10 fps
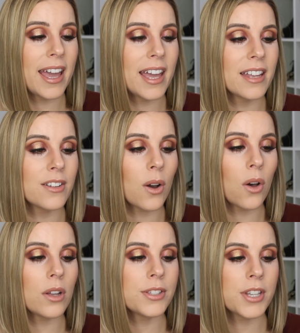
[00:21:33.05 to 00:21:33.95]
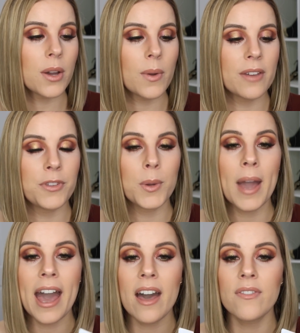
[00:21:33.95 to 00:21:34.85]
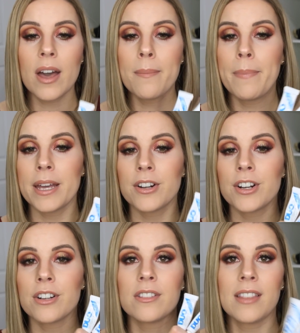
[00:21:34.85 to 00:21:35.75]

and also if you have a better